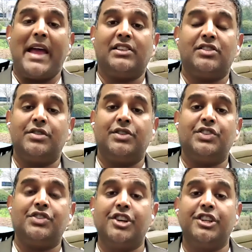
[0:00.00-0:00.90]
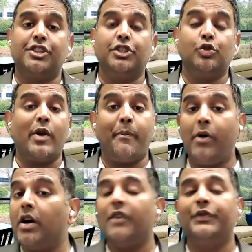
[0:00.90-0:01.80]
pastors, and churches who were
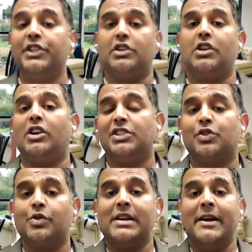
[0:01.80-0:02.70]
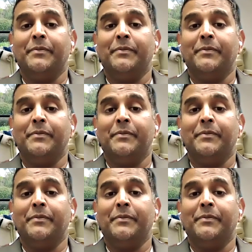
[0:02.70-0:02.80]
part of this lawsuit.